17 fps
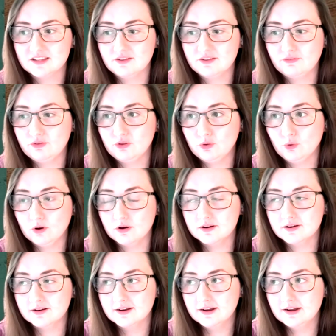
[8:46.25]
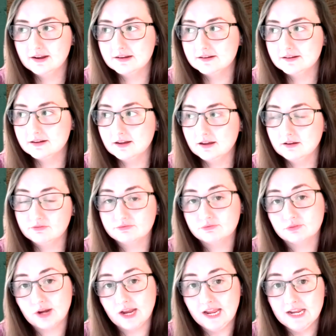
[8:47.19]
If you're
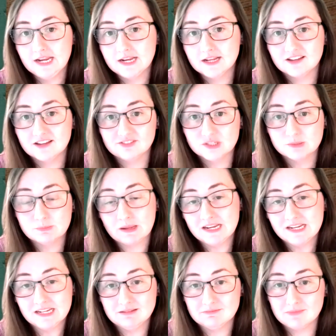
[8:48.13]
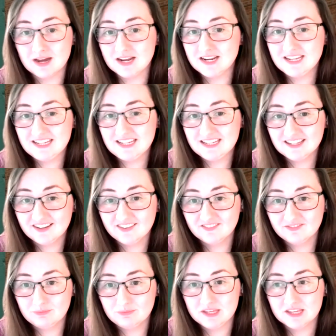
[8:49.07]
afraid of spending money
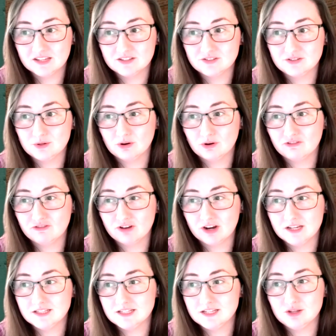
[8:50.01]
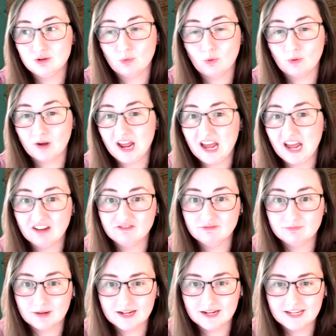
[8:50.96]
because you're afraid that you won't
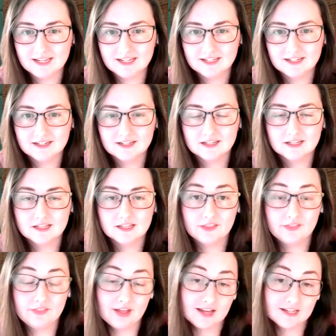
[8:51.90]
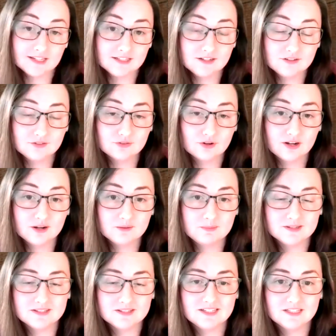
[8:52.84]
have money, that can destroy your
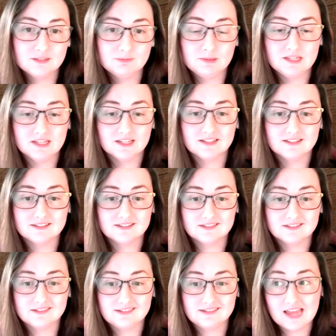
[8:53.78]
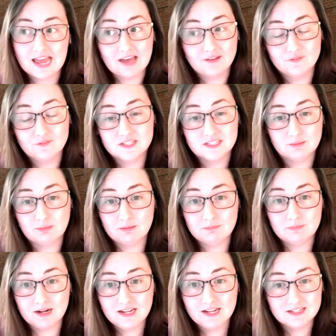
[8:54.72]
business because you have to
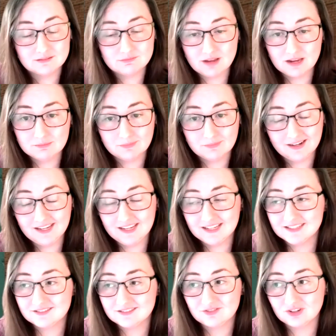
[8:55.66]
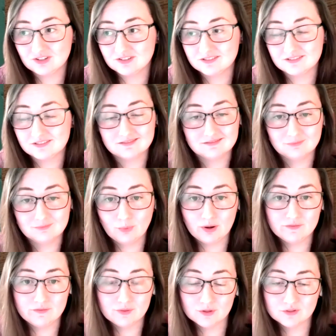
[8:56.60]
spend money to make money. It's just
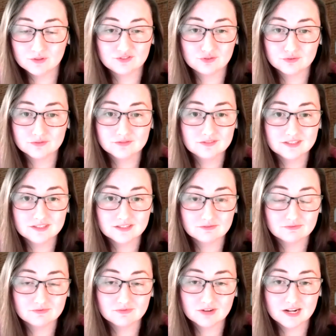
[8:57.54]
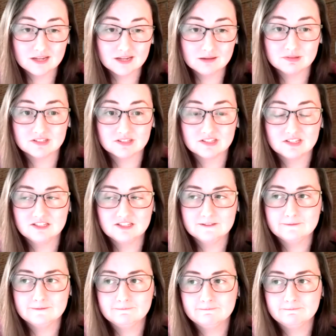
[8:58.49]
one of those truths of running a business.